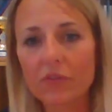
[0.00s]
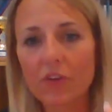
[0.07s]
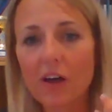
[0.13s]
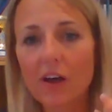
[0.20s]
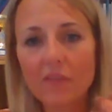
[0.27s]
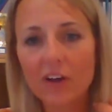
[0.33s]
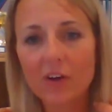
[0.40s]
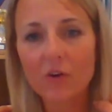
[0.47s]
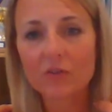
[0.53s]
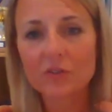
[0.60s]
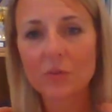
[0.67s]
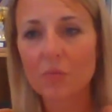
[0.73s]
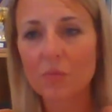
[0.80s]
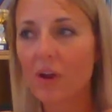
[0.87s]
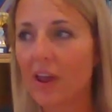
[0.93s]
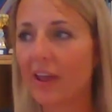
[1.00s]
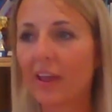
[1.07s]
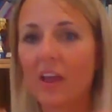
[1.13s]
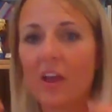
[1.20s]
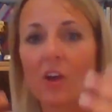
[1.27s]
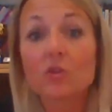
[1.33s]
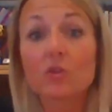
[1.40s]
have I got to
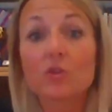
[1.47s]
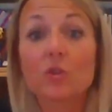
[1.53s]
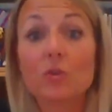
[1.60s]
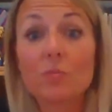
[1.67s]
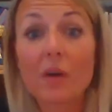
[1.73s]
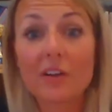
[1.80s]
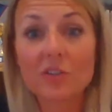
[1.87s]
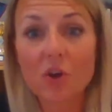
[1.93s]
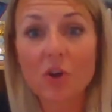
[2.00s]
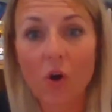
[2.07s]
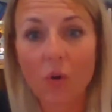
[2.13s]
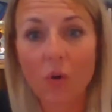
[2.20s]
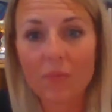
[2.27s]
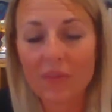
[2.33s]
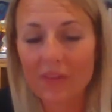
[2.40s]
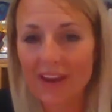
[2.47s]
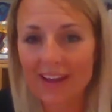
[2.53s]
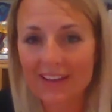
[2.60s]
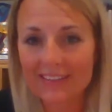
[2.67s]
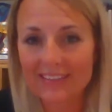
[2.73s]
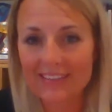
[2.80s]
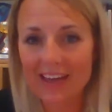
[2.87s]
bring to my job the
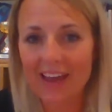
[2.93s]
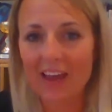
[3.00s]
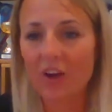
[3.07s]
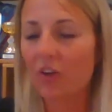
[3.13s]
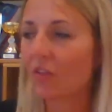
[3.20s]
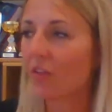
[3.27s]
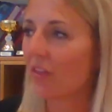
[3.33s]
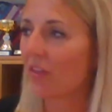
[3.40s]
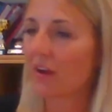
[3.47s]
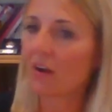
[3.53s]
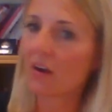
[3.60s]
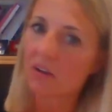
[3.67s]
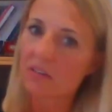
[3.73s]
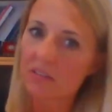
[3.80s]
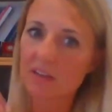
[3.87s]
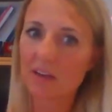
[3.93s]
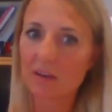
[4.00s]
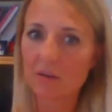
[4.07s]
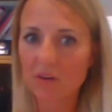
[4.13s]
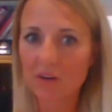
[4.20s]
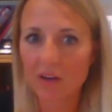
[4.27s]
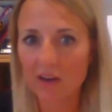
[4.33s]
next day, other than, I stayed
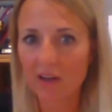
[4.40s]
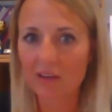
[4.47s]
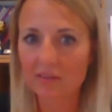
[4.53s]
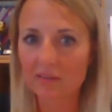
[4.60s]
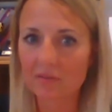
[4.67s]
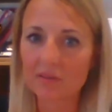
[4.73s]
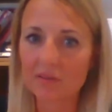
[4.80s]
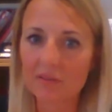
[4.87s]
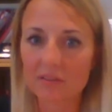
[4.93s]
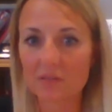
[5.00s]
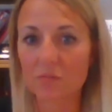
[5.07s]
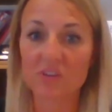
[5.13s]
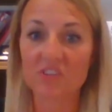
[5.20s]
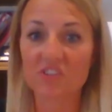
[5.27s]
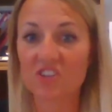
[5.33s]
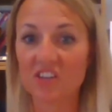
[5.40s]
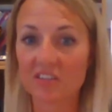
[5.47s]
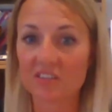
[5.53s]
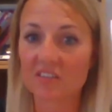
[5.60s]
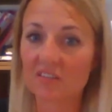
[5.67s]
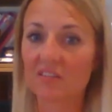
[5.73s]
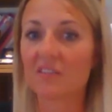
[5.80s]
up really late doing the
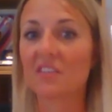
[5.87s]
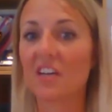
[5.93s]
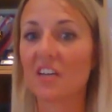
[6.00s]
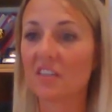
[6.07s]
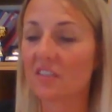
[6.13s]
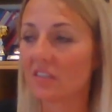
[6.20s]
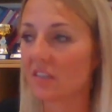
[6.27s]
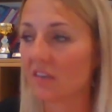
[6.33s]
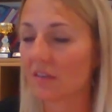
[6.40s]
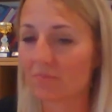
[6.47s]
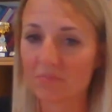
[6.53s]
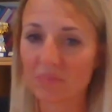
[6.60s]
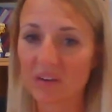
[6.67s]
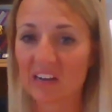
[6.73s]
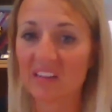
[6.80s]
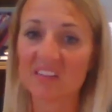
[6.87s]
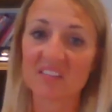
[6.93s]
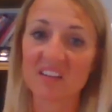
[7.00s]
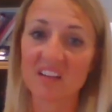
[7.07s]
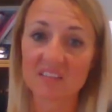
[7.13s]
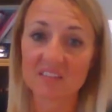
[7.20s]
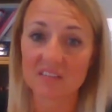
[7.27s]
spreadsheets, doing the data, planning
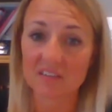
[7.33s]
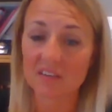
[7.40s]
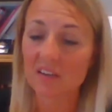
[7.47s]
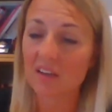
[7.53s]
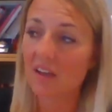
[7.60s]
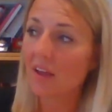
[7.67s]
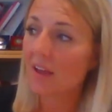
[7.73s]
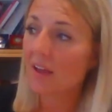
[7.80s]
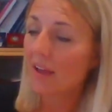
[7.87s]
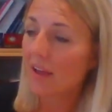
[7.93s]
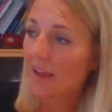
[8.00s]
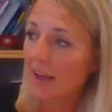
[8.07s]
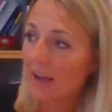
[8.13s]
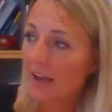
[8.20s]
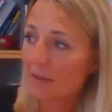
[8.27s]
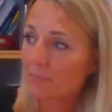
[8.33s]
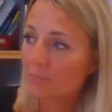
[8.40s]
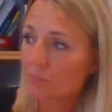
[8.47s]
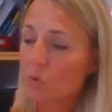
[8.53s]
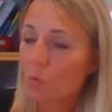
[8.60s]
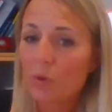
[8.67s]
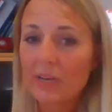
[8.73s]
this lesson.
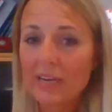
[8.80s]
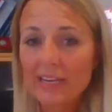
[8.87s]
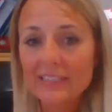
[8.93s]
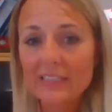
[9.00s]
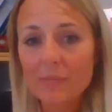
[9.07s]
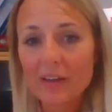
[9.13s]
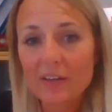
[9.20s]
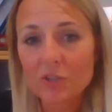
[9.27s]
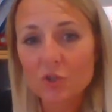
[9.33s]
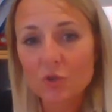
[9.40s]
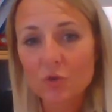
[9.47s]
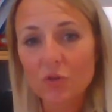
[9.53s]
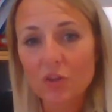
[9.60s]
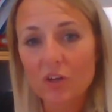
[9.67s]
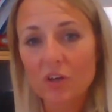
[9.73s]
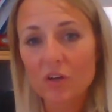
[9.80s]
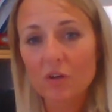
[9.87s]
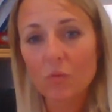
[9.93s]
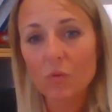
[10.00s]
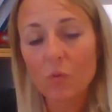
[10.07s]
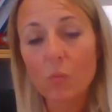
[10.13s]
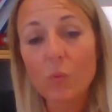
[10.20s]
We need to make sure that
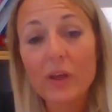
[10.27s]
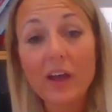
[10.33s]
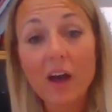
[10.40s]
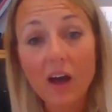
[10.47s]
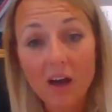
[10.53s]
we